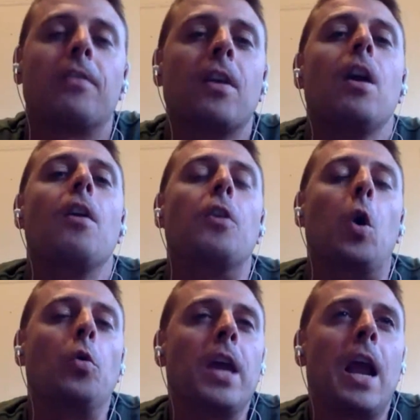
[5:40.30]

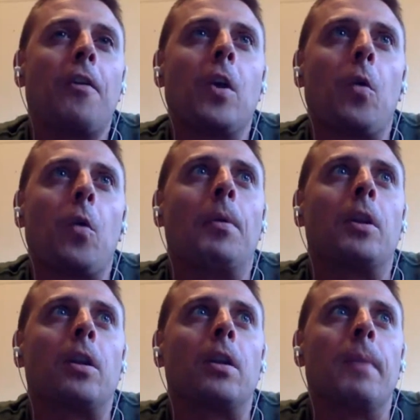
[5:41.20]
offense. The only
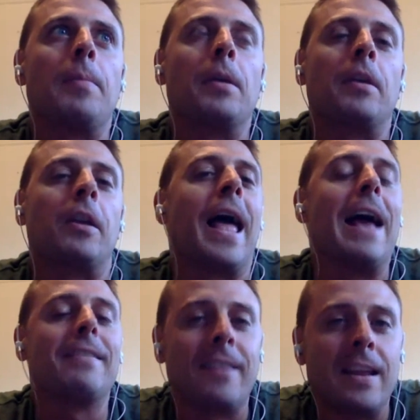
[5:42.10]
area where I'm
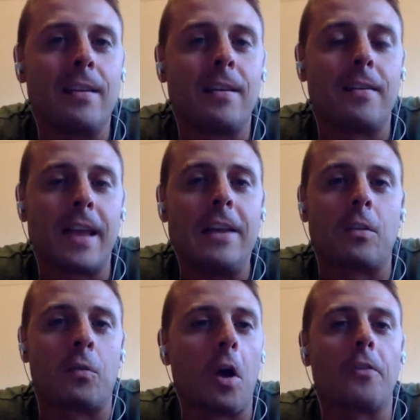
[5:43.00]
maybe a little hesitant
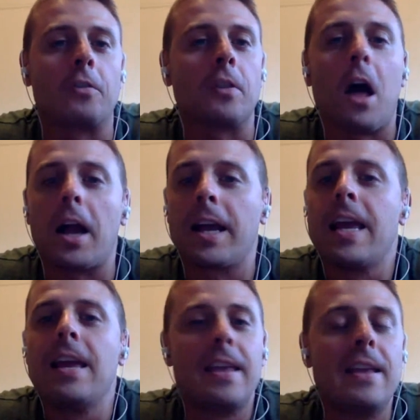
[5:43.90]
to say he's a roster
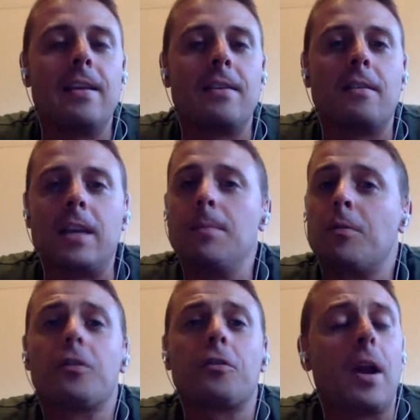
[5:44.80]
lock is
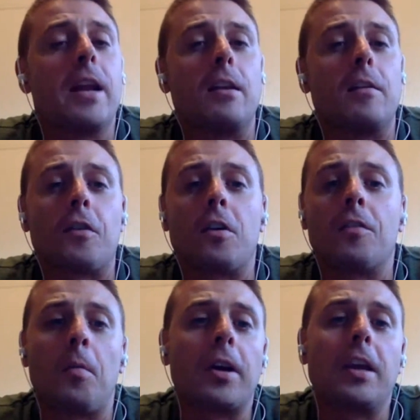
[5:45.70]
the team's just
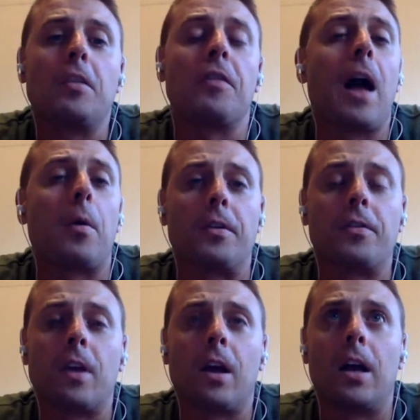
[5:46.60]
traded for Marquise
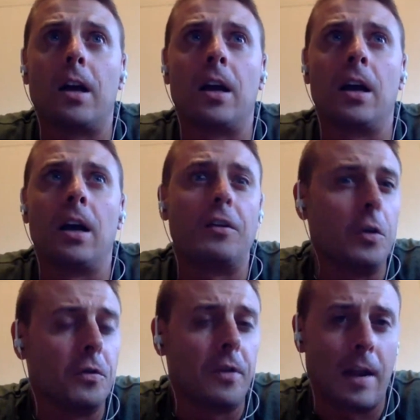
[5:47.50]
Flowers
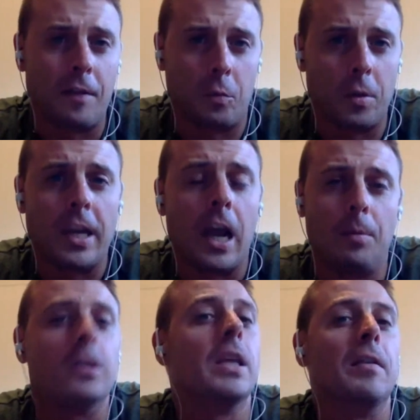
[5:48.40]
on Tuesday of
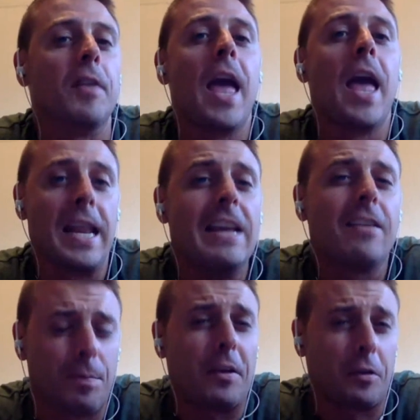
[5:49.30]
this week, I believe,
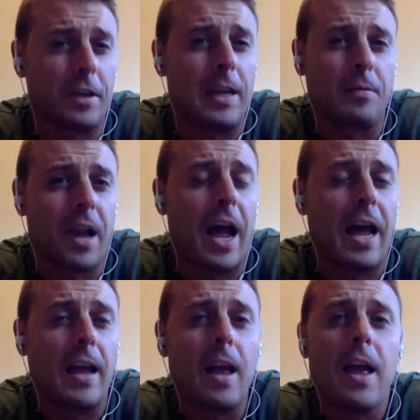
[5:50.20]
and he's a special
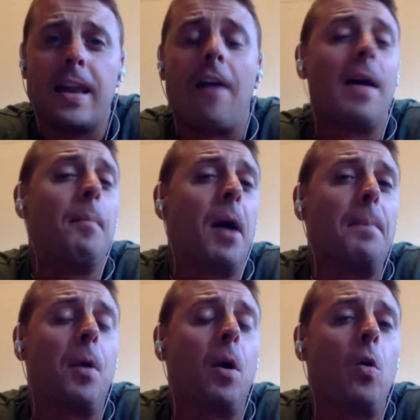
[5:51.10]
teams guy.
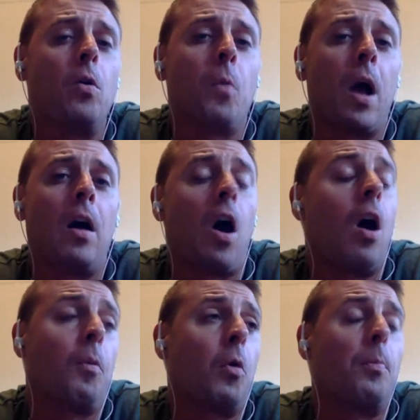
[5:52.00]
Now that might bode
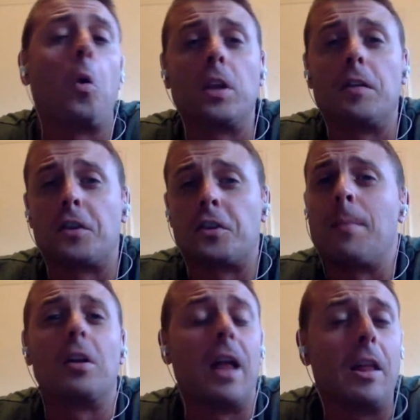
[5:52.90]

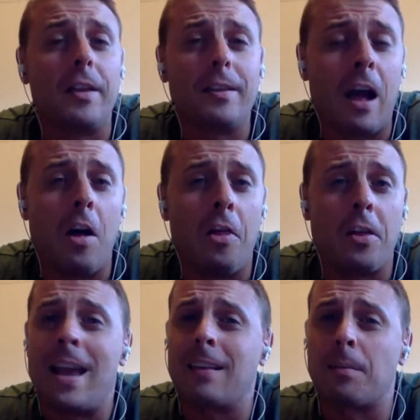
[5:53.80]
poorly for Shea
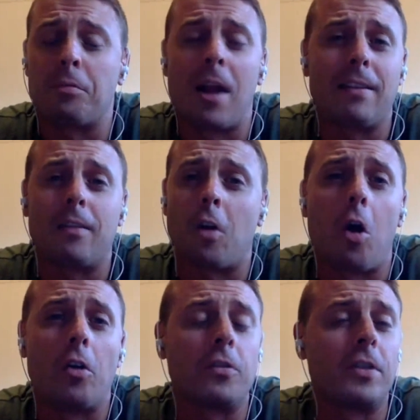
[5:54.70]
McClellan's health. He hasn't
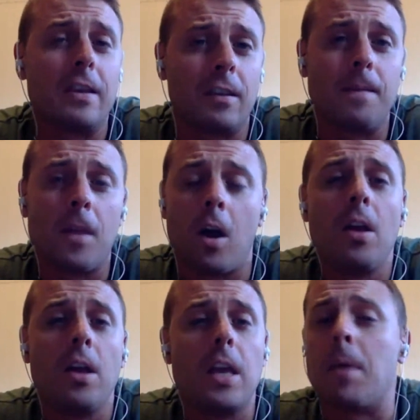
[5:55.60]
practiced all
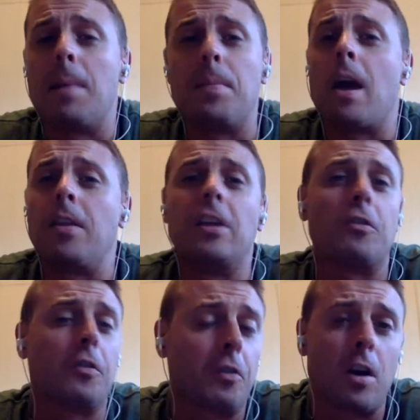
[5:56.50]
season.
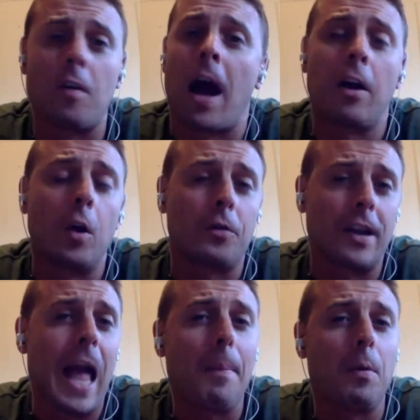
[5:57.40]
Reserve. I don't know what's
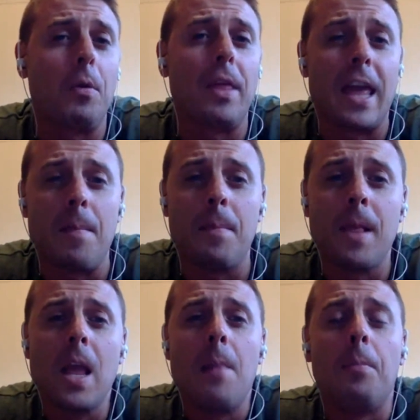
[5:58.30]
going to happen with him,
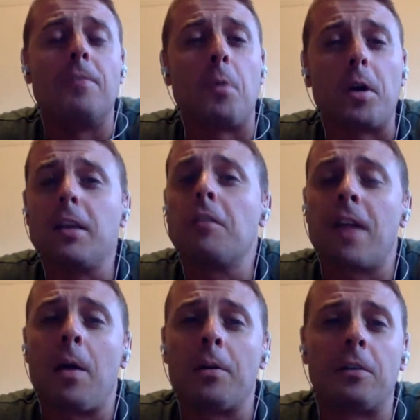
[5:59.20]
but if Marquise
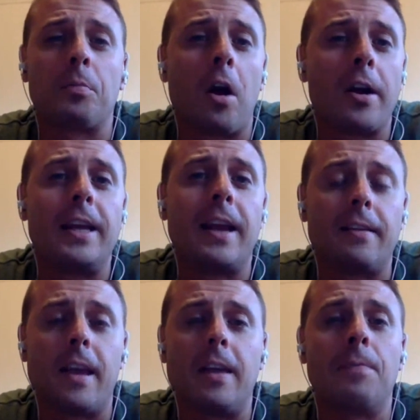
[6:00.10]
Flowers is brought in
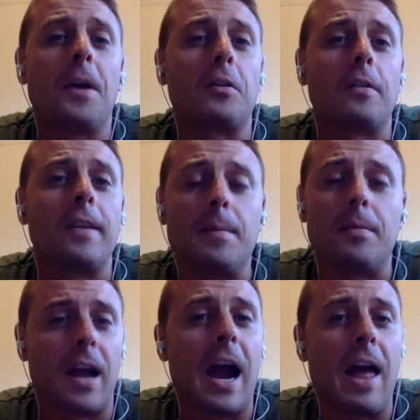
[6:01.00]
as a special teams
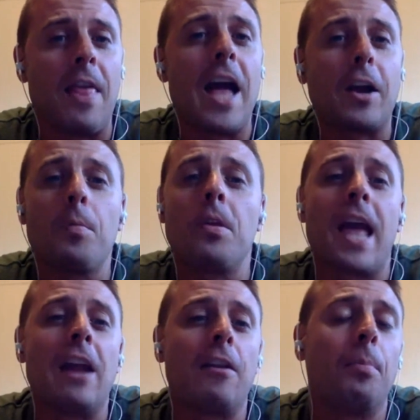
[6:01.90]
guy, that could be the
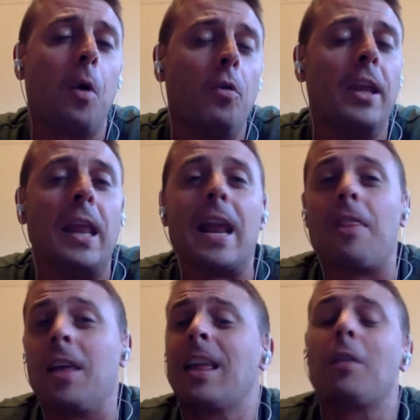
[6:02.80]
end of Bolden. And I
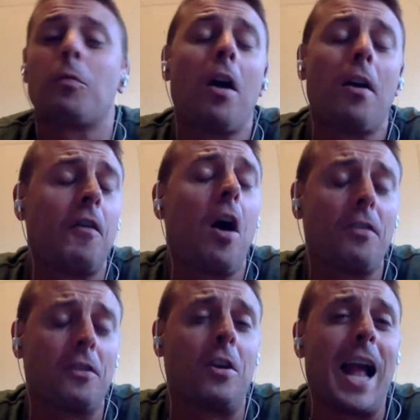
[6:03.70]
think that
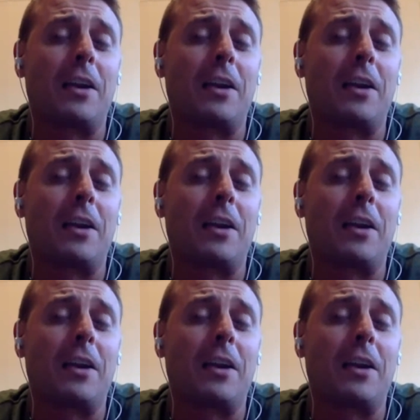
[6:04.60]
Foster